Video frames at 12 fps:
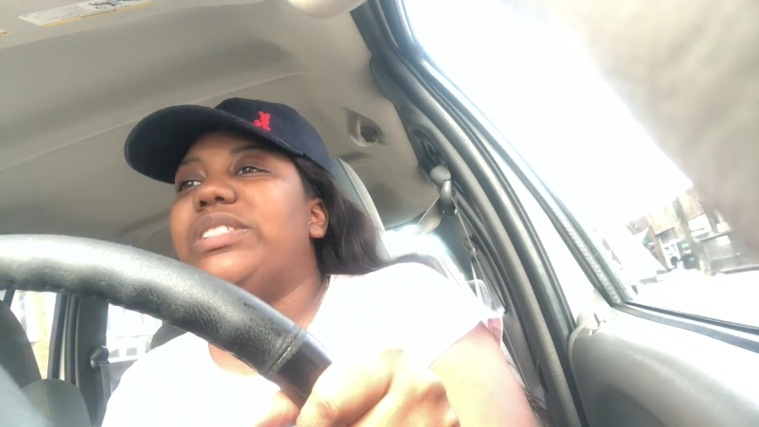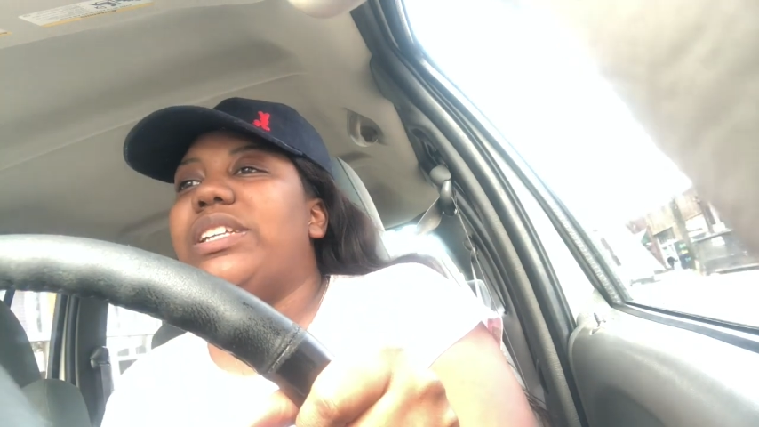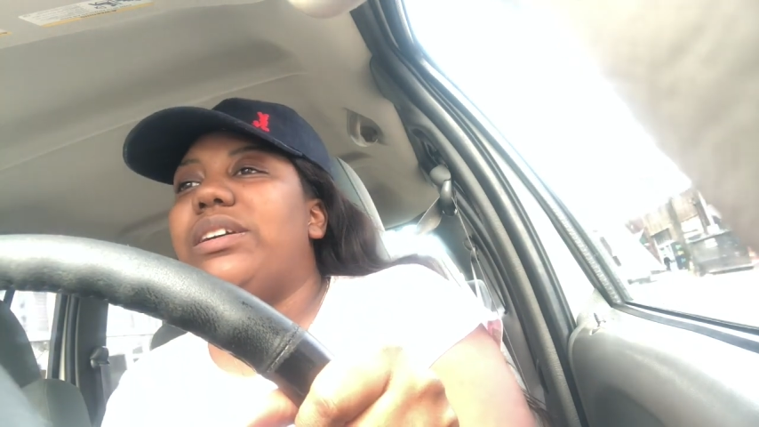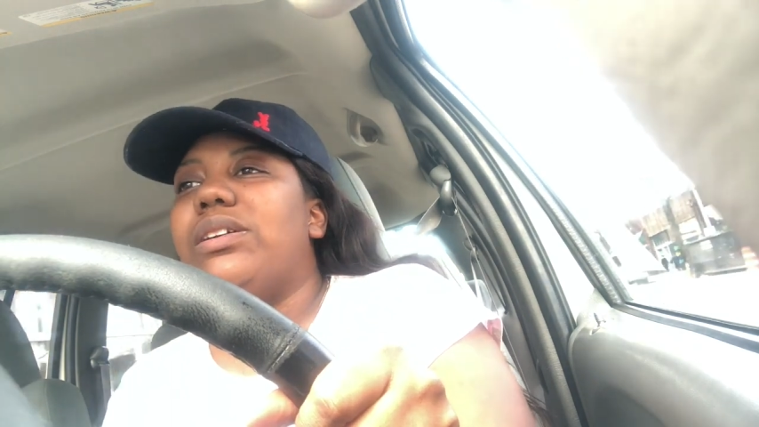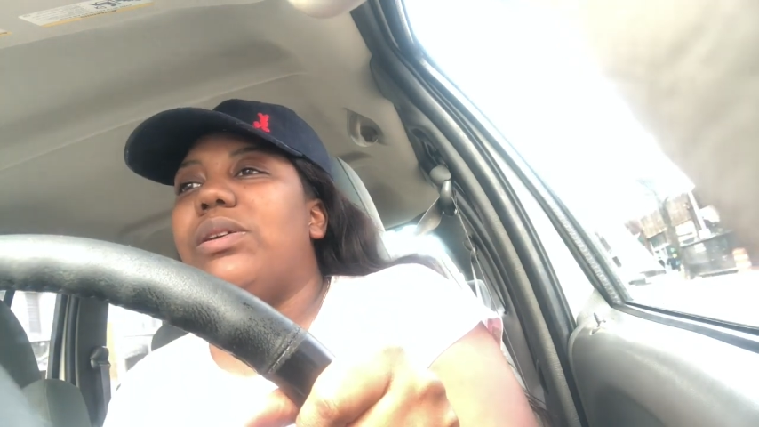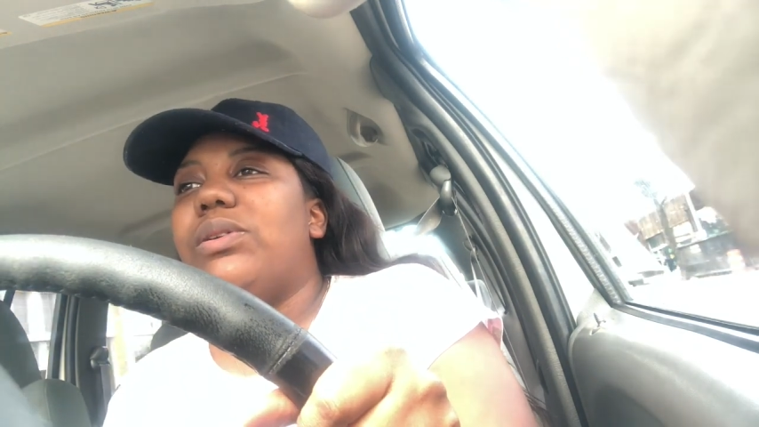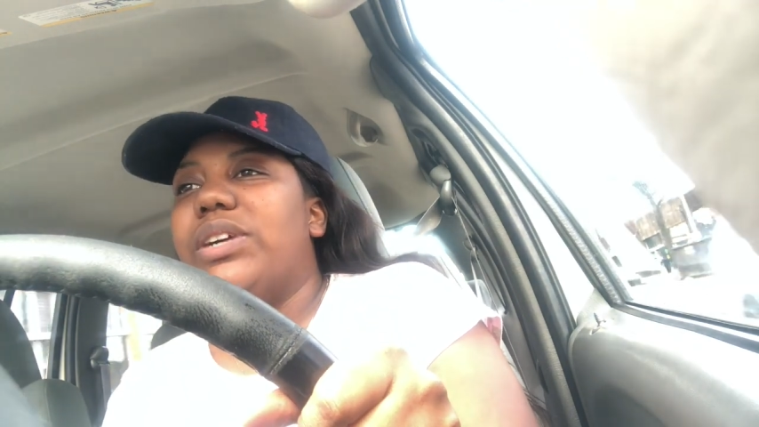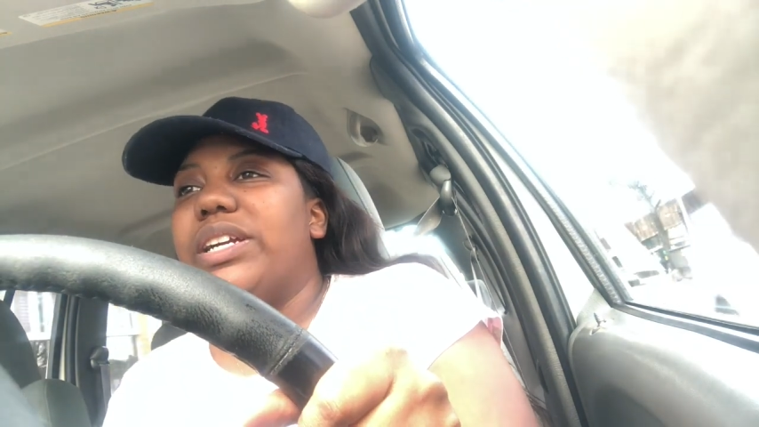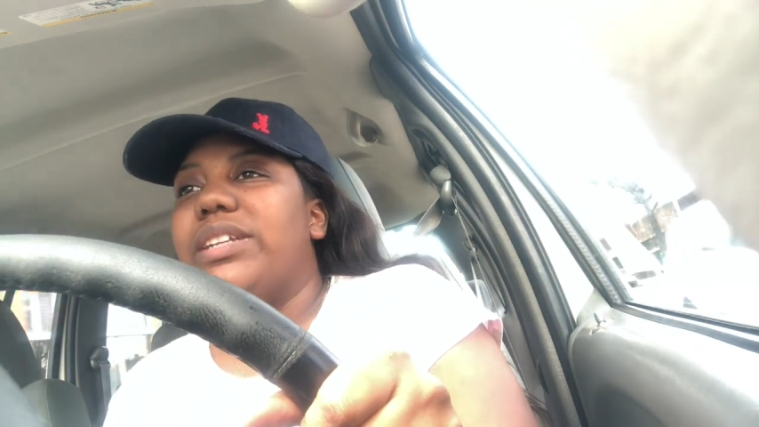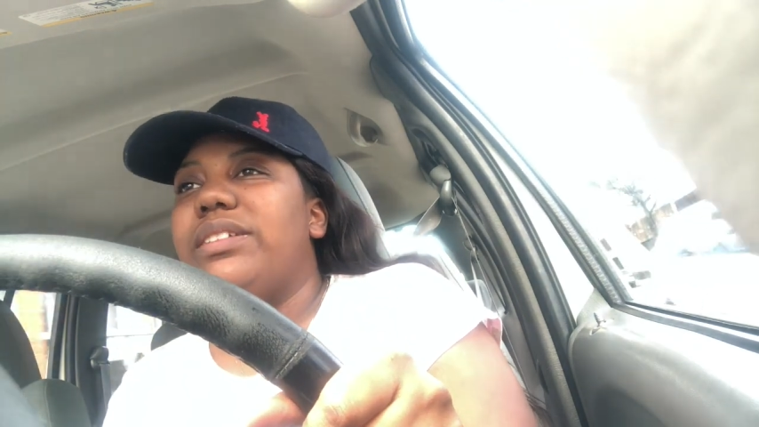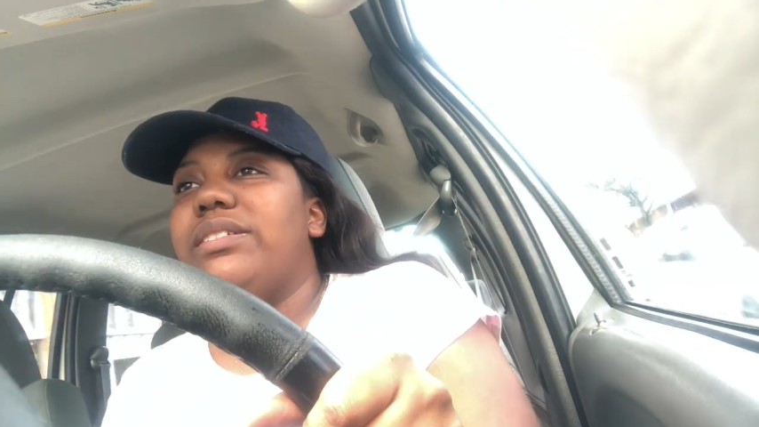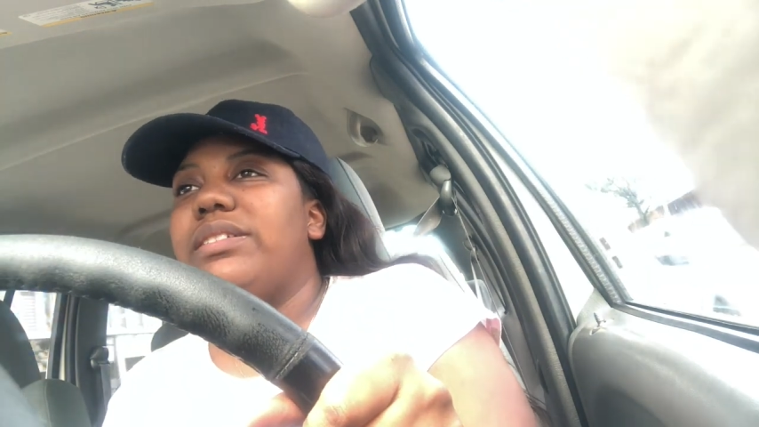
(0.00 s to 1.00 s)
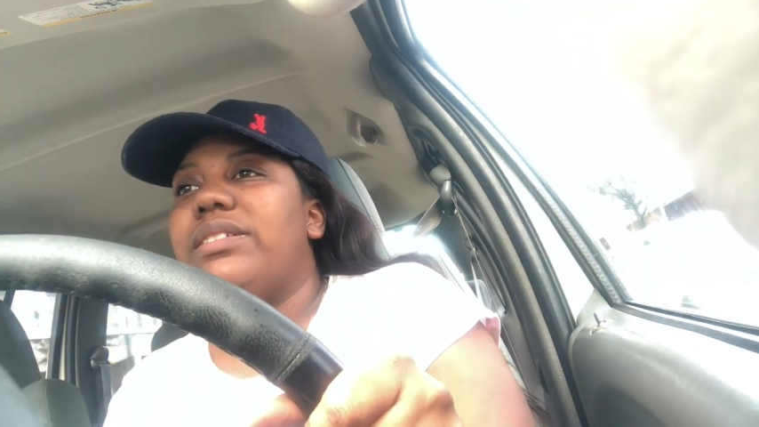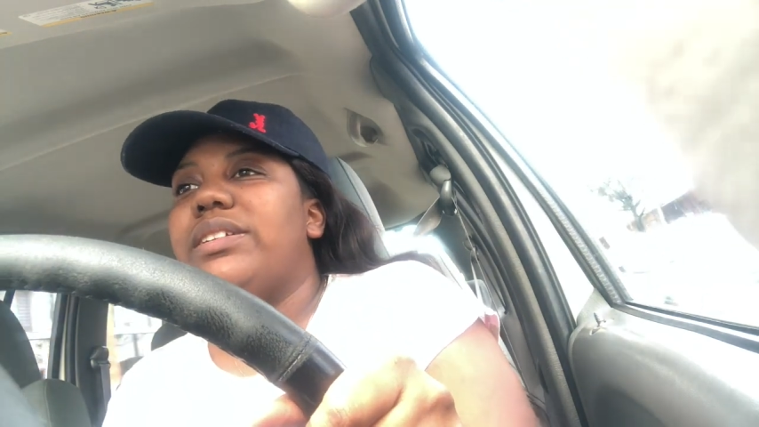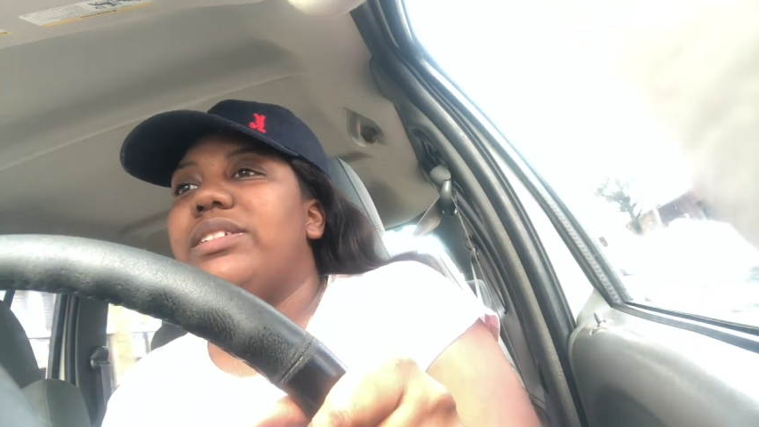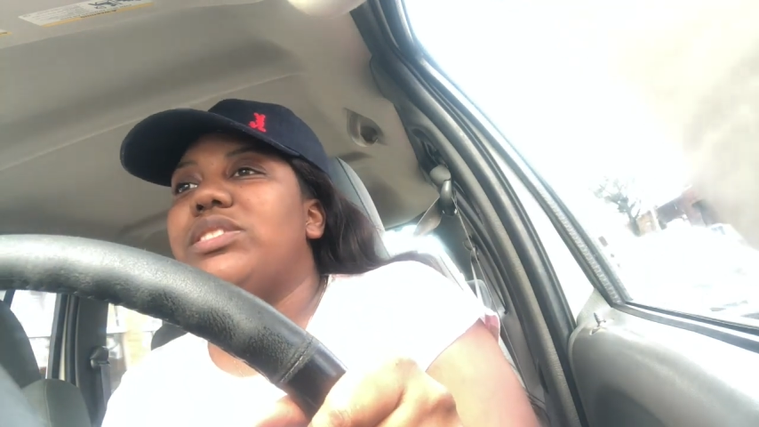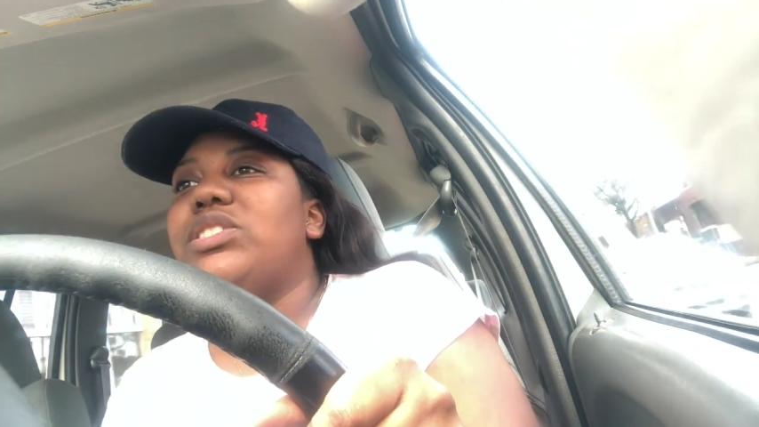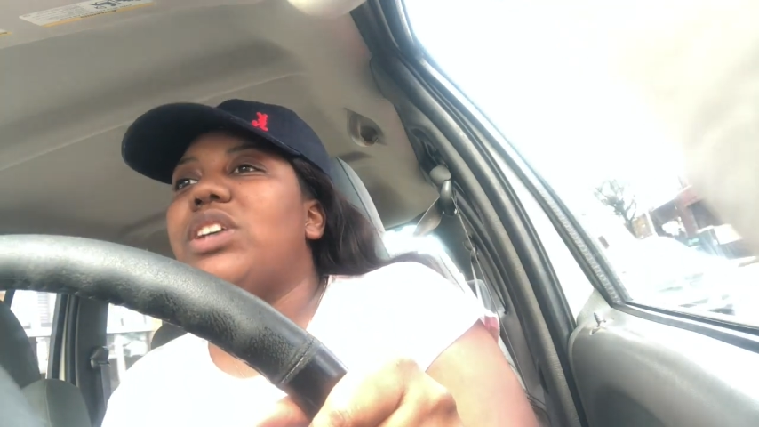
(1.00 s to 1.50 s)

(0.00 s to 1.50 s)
still going.